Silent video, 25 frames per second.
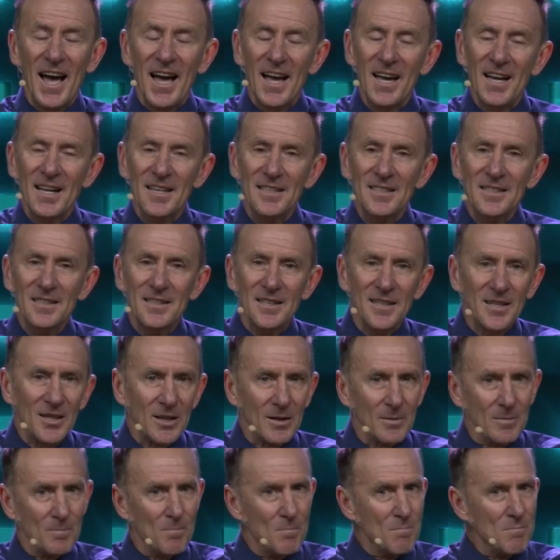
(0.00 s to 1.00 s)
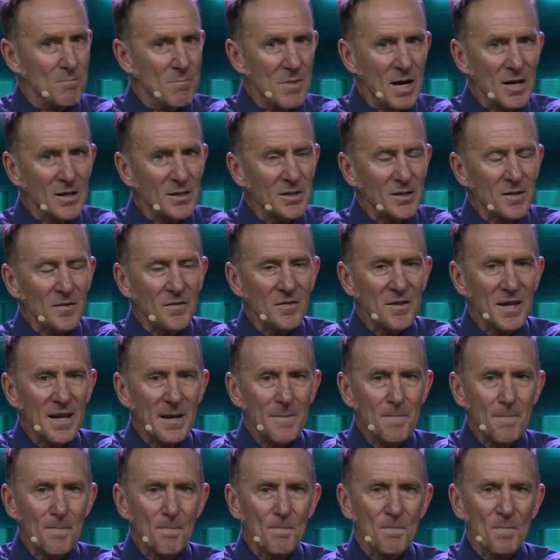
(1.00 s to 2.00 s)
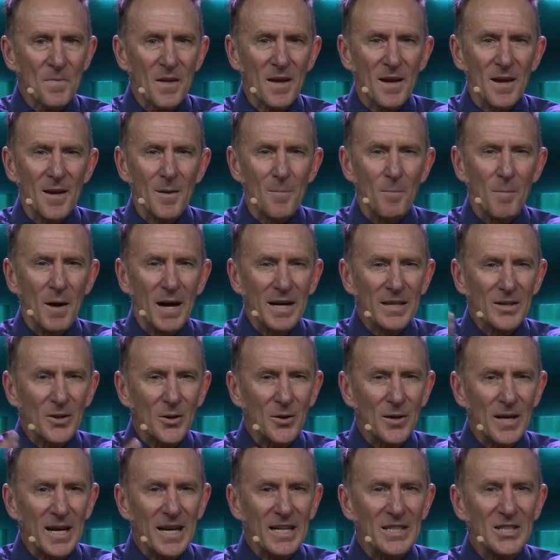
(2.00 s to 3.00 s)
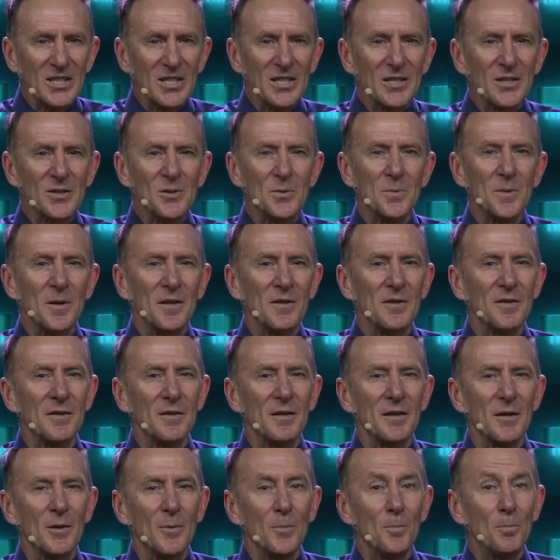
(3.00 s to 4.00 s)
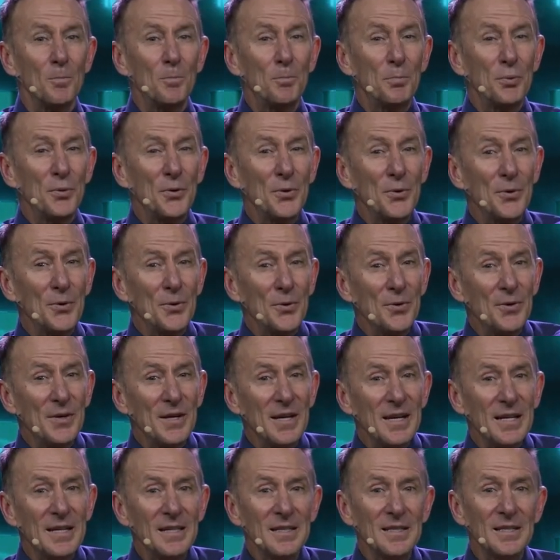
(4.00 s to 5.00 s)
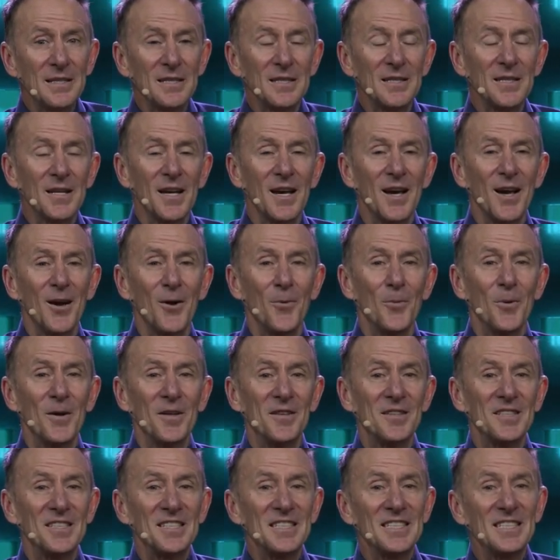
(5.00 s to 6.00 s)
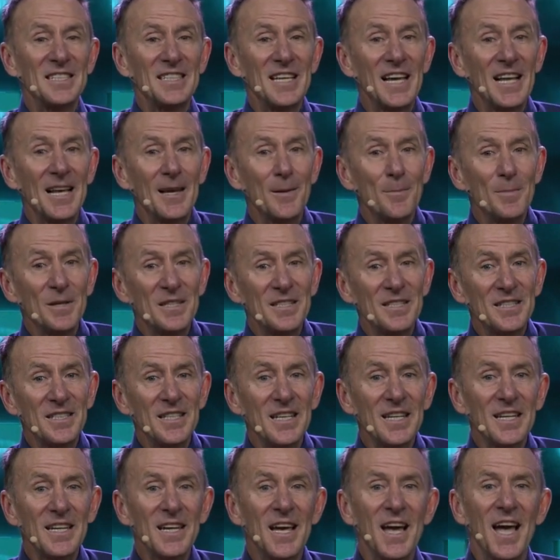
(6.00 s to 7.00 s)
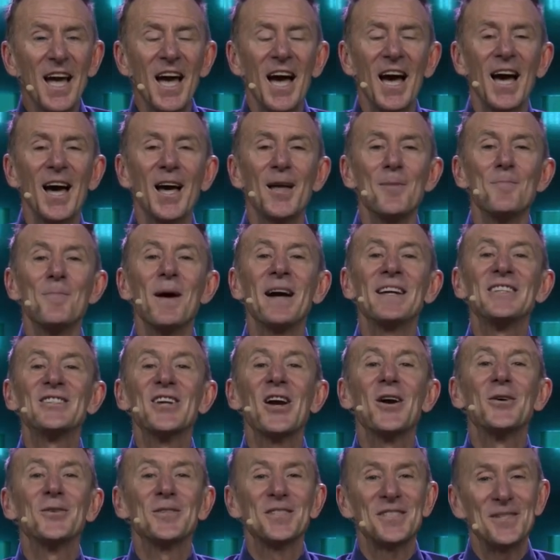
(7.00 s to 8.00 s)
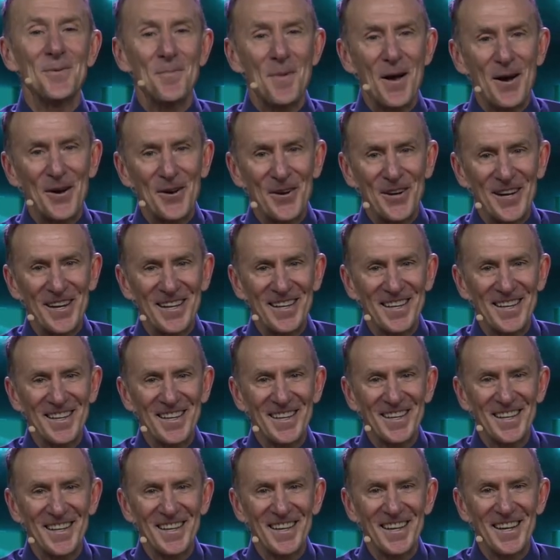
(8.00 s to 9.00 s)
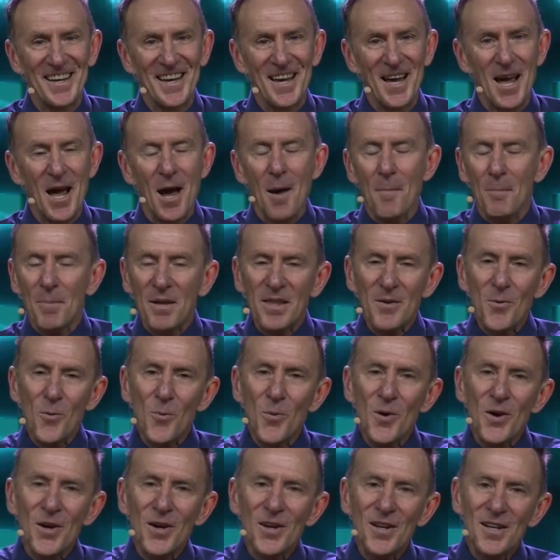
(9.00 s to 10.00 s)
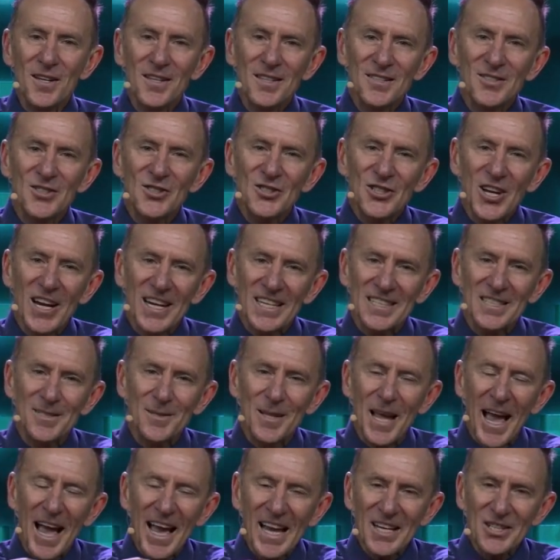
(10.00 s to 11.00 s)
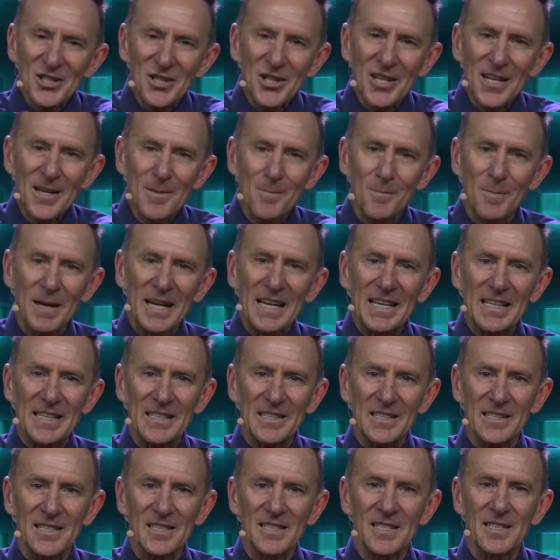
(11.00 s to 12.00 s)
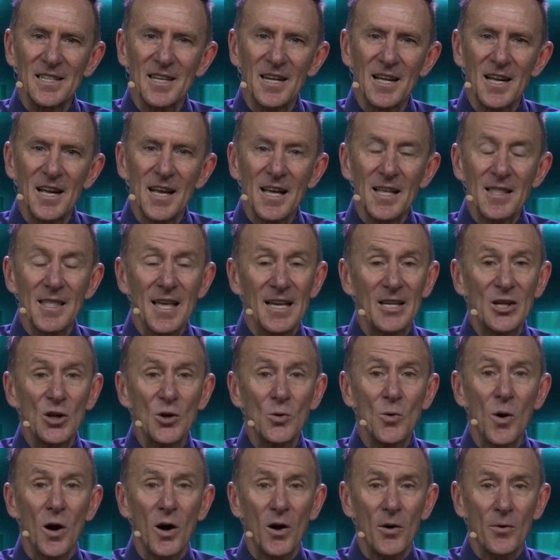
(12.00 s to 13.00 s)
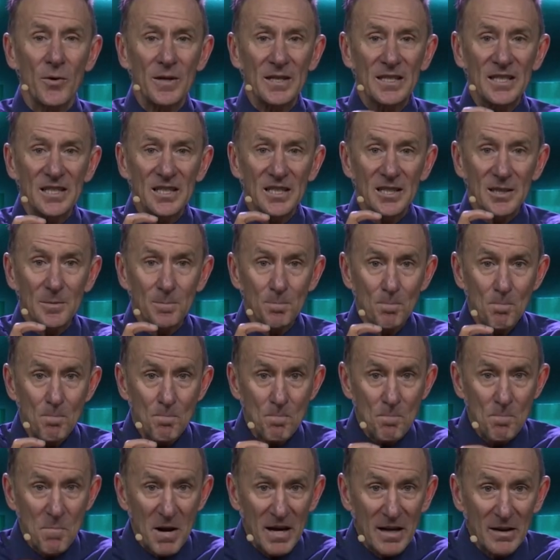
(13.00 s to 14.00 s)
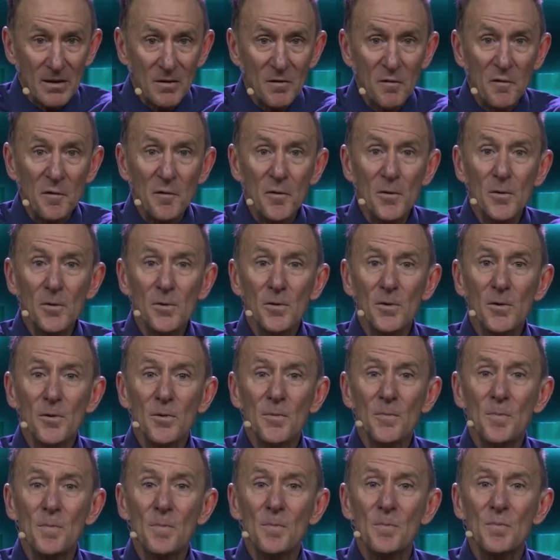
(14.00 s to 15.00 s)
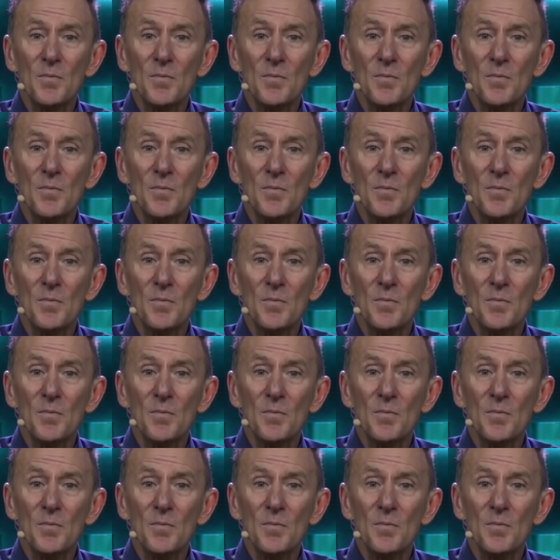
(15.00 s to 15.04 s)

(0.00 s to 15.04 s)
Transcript: And most of them made connections with prudeness, with celibacy, and made jokes about it. But the word chaste actually means that you are respectful,